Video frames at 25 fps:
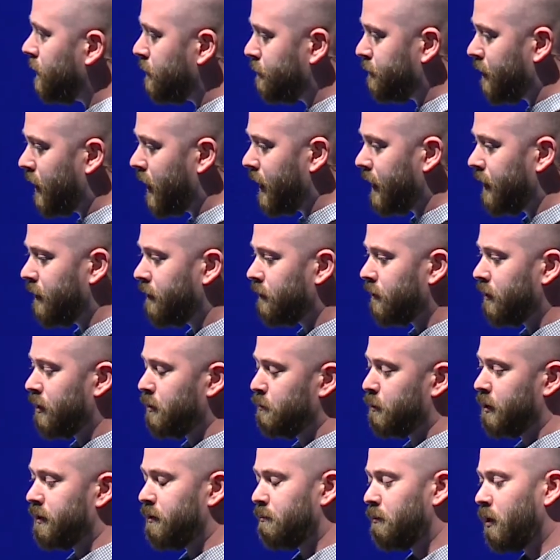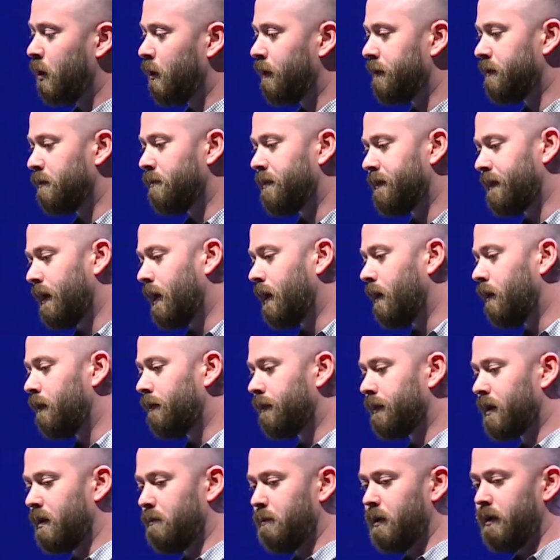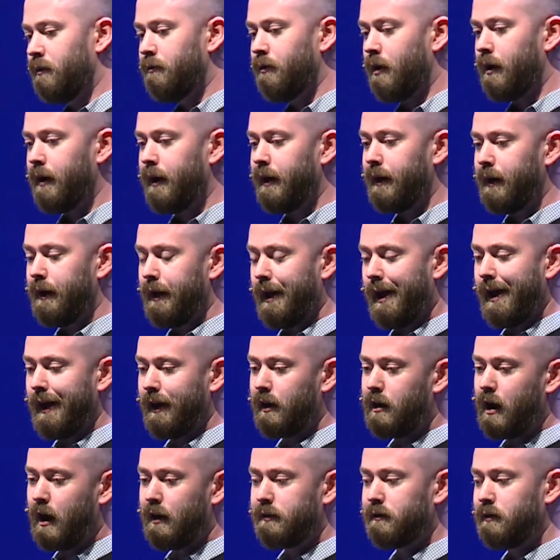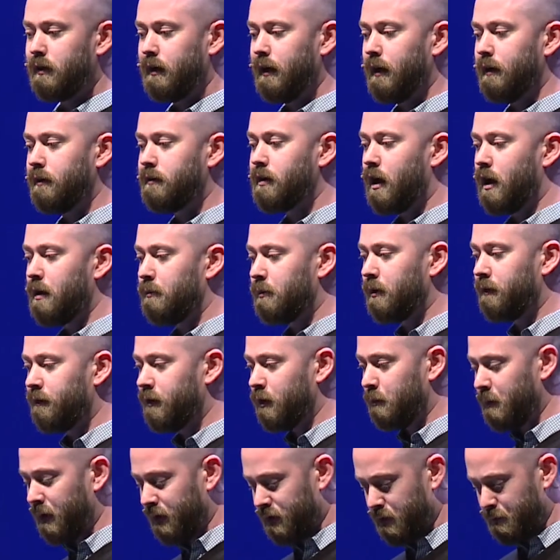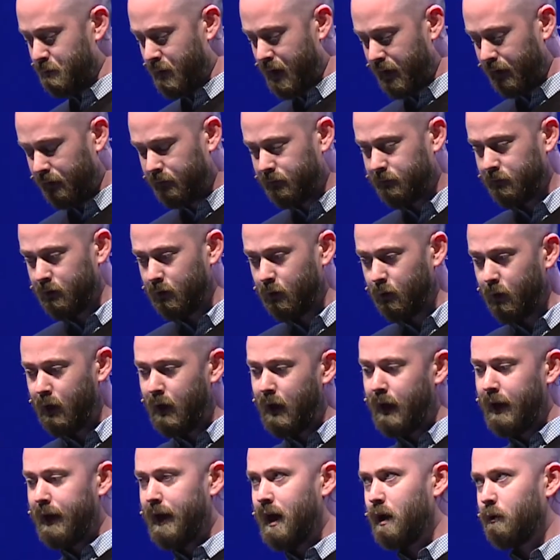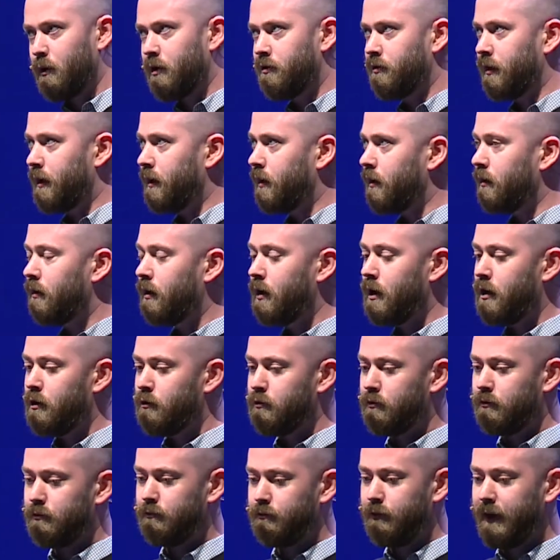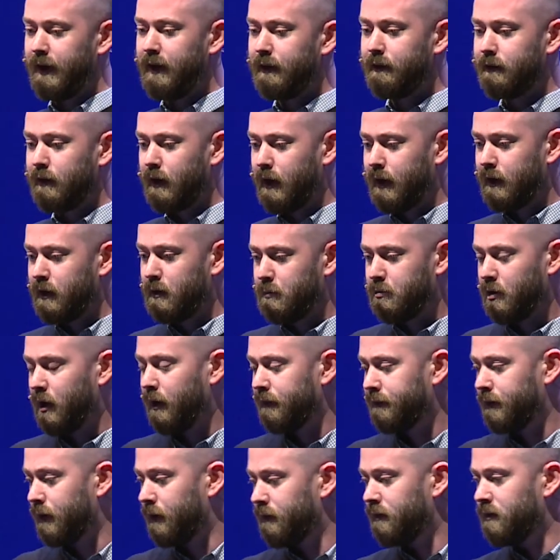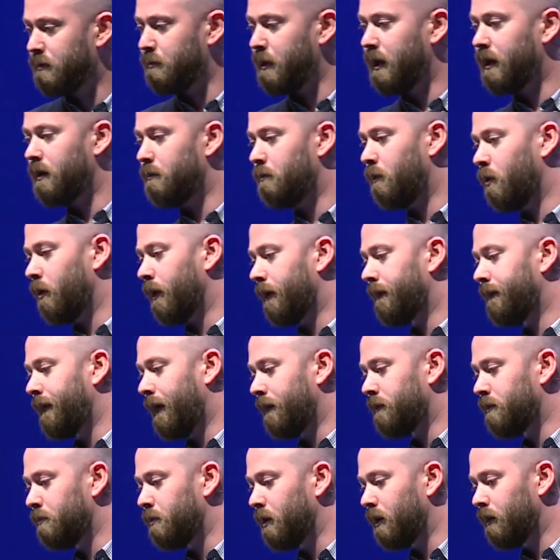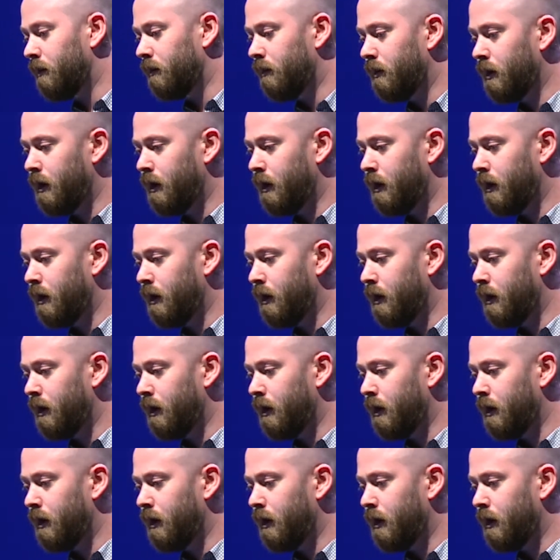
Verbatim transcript: to find, but the molds themselves can be very uh, costly and time consuming to make. So now we're trying to redesign the process to make it more accessible.